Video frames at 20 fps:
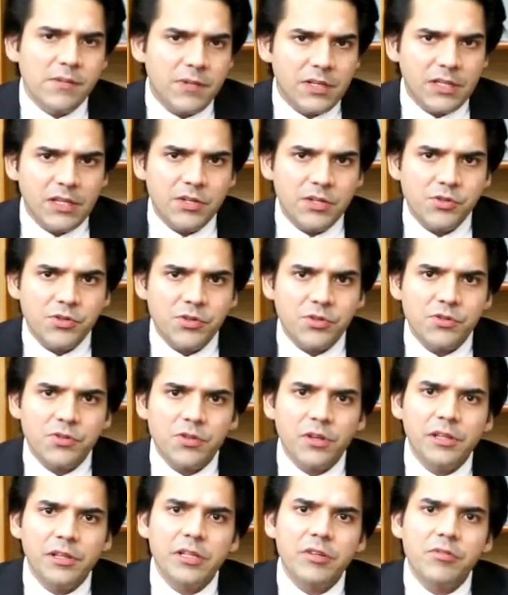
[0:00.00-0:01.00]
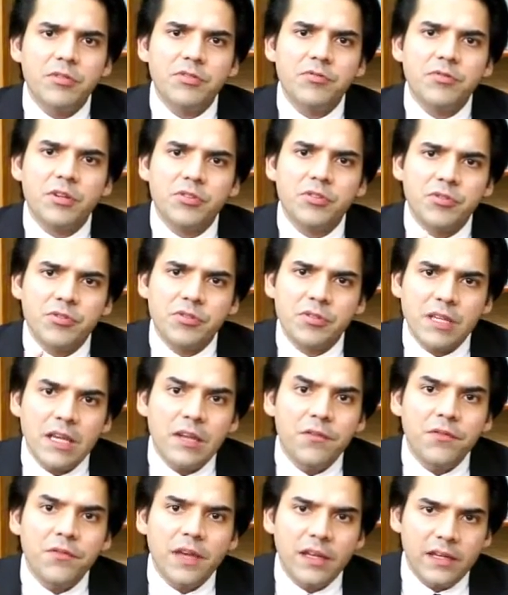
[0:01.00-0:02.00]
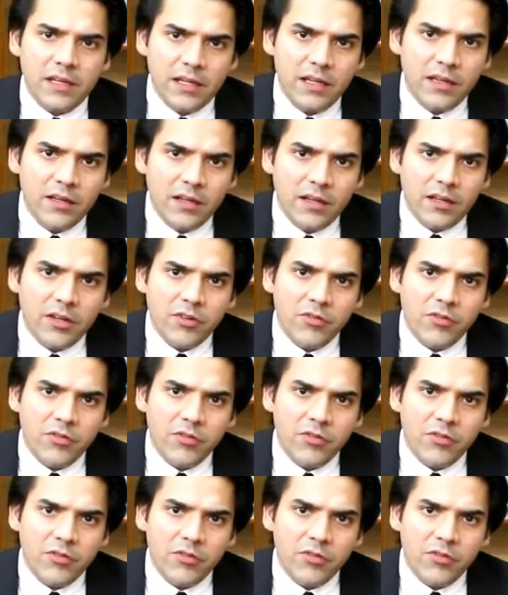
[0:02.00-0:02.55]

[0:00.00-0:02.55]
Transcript: limitations, all the restrictions, if any,